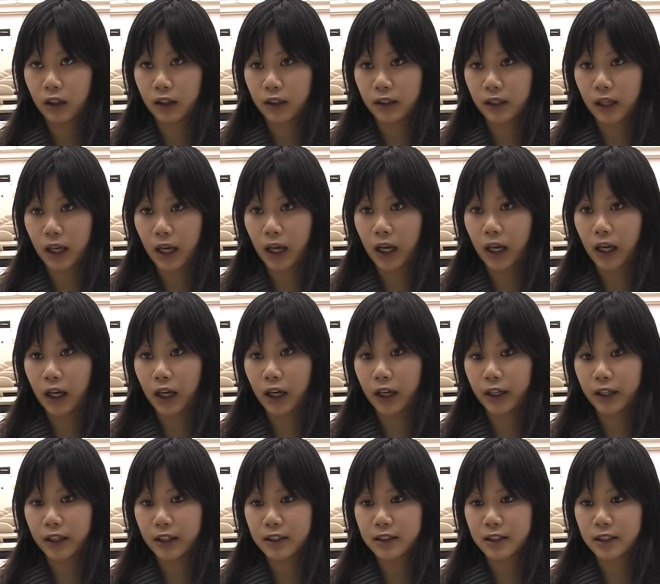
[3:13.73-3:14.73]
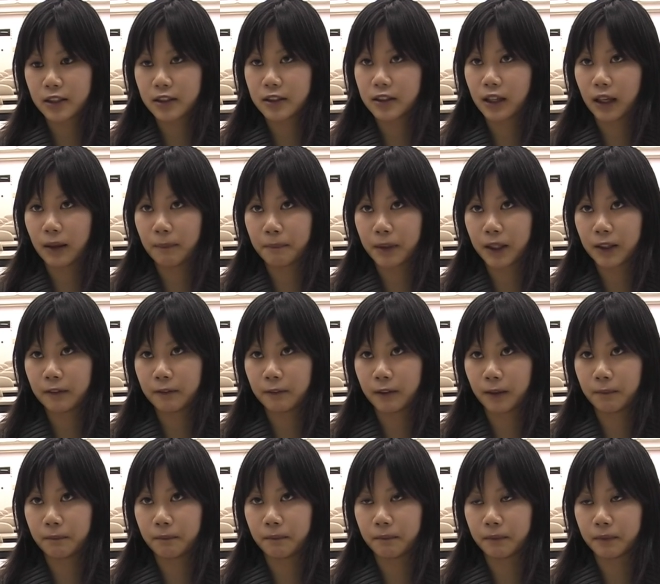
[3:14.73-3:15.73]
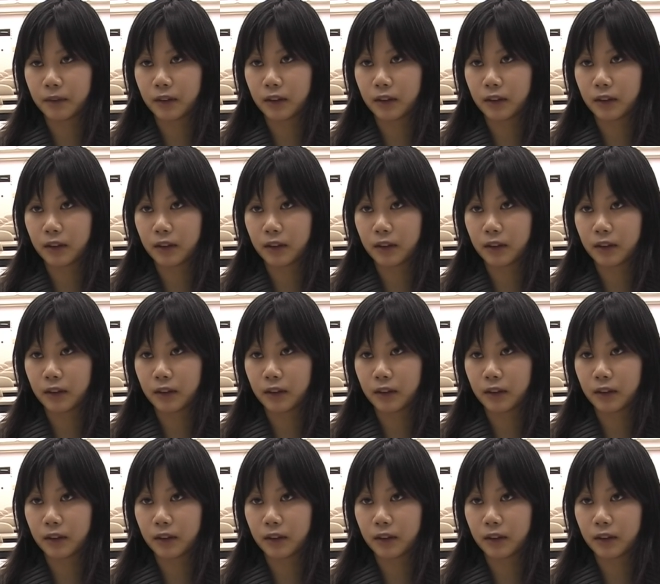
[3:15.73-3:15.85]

Yeah, I just came back from